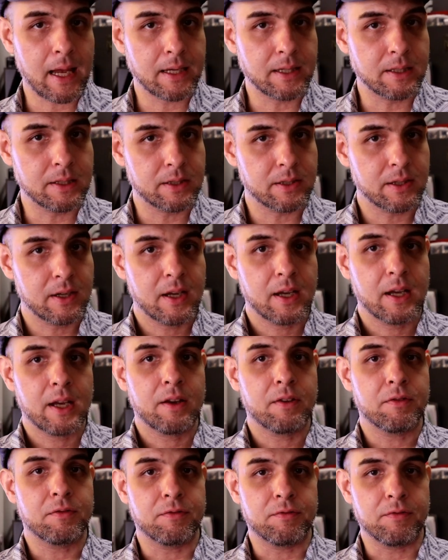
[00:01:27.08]
end
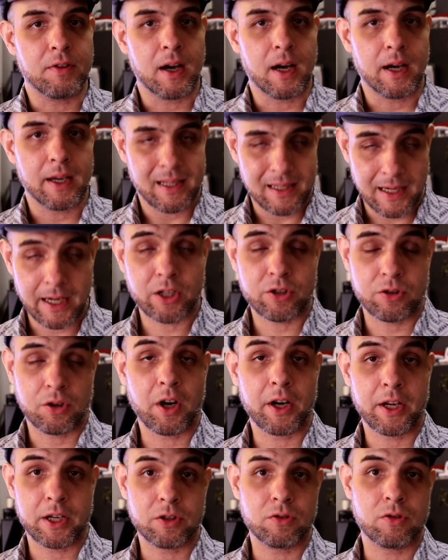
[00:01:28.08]

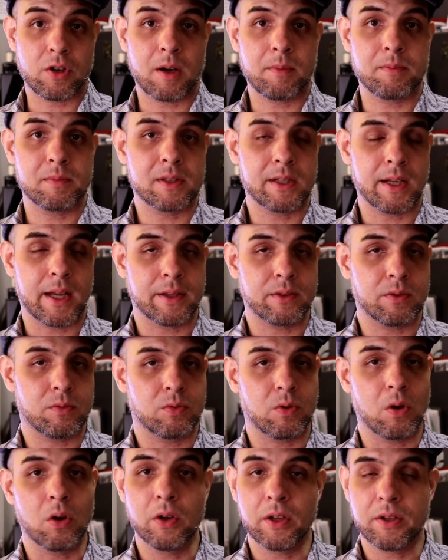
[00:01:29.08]
electronic drums like the
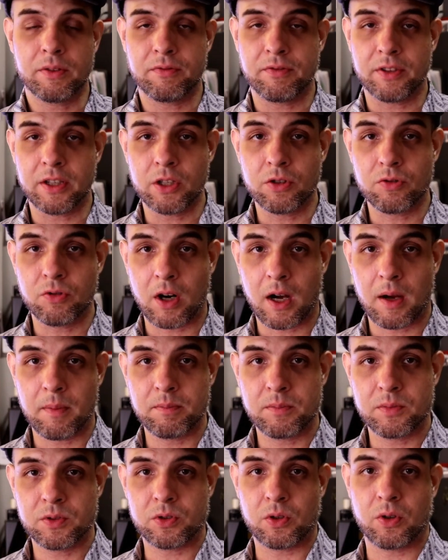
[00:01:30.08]
Roland
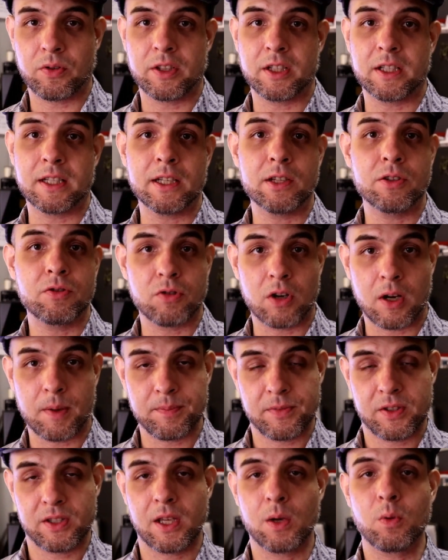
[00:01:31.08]
V-Drums or the D-Drums,